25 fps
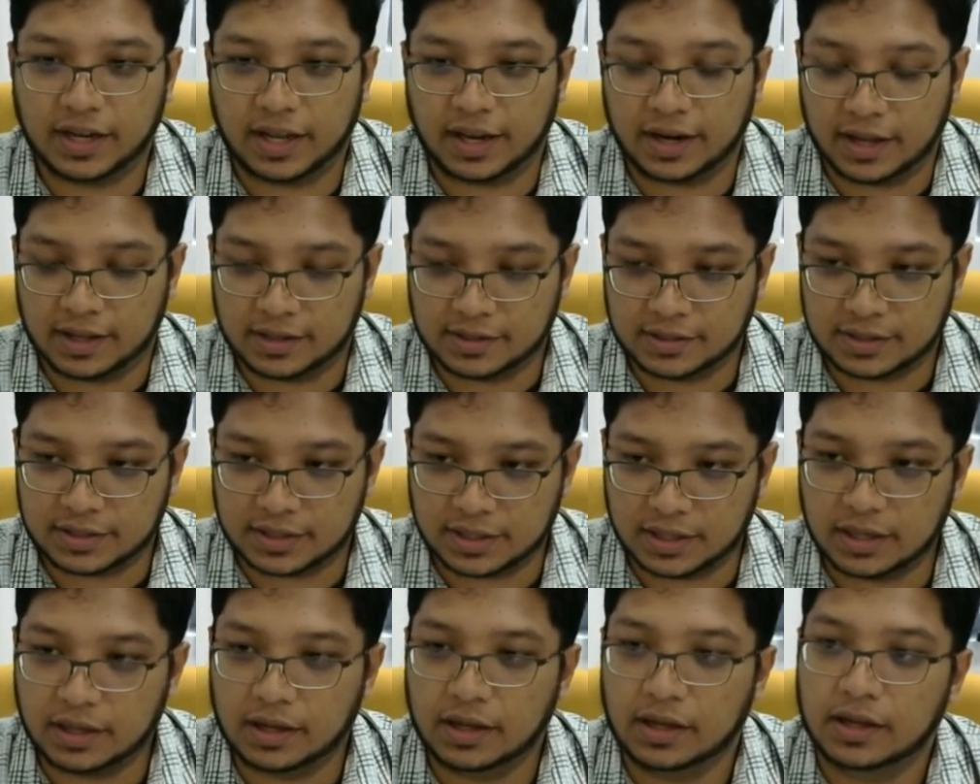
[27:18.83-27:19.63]
and
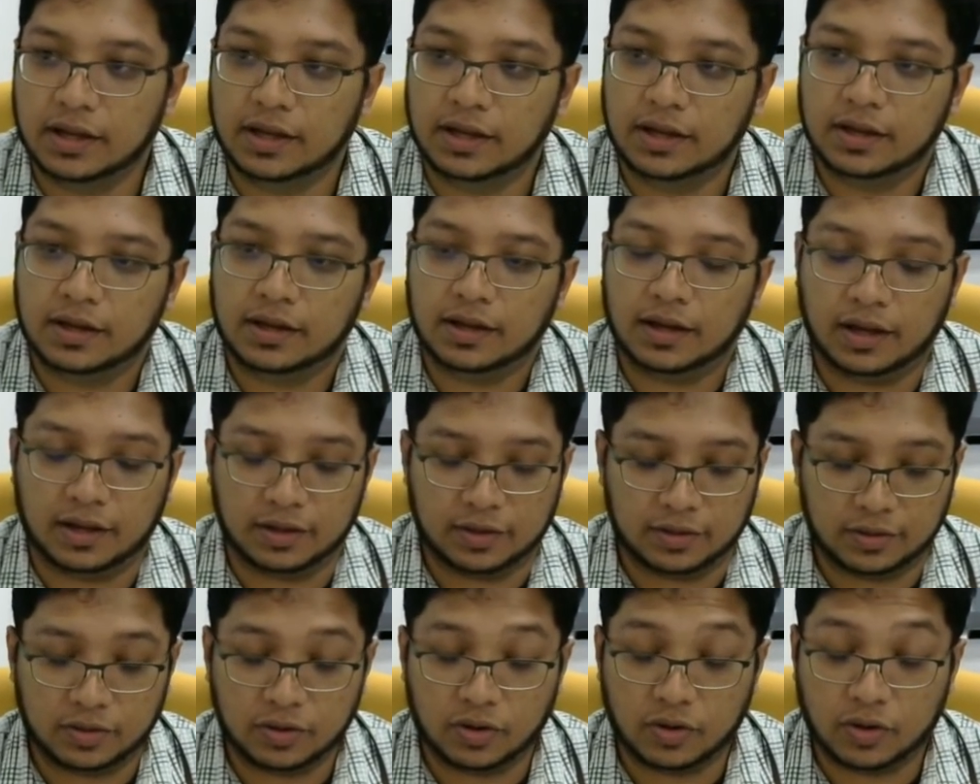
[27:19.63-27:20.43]
answer,
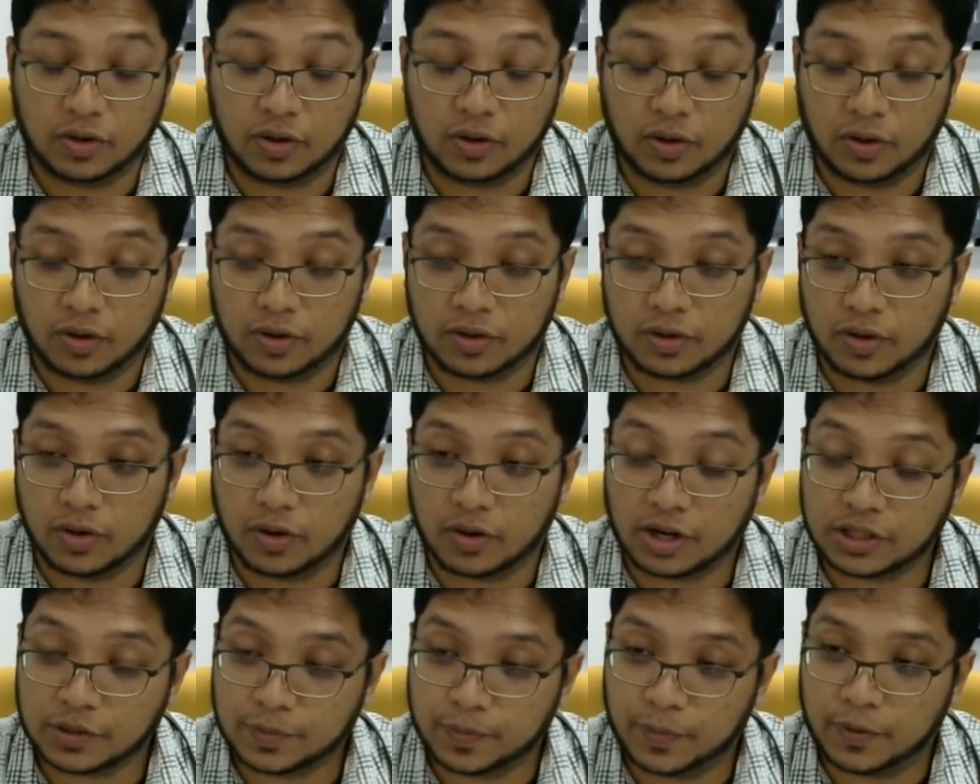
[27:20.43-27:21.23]
your
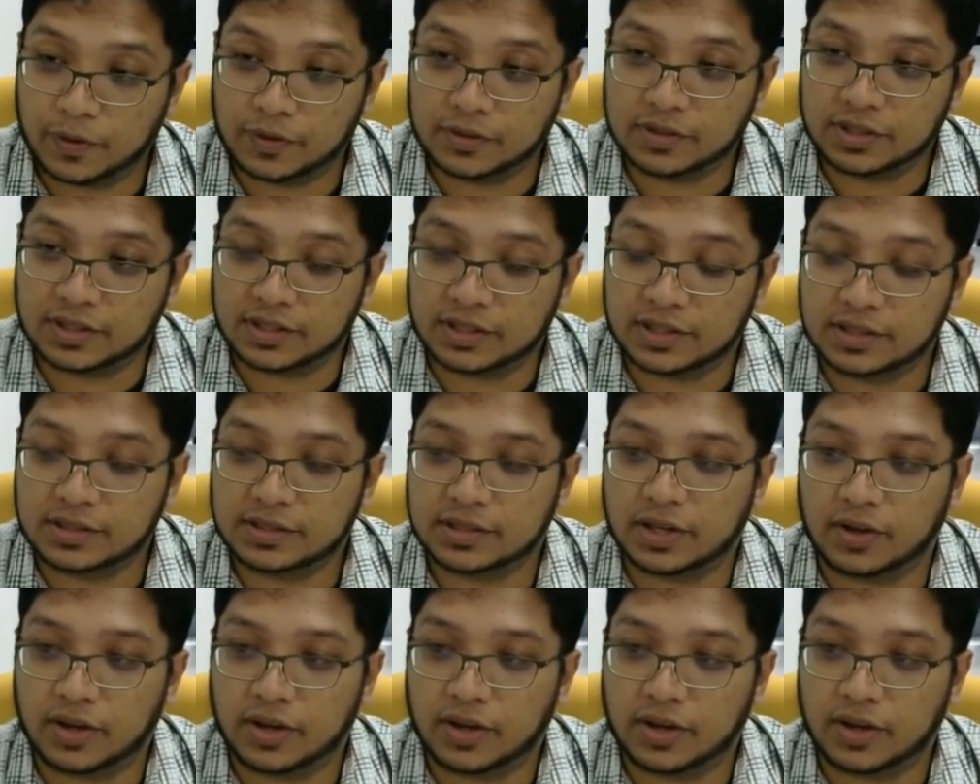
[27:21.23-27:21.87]
responses.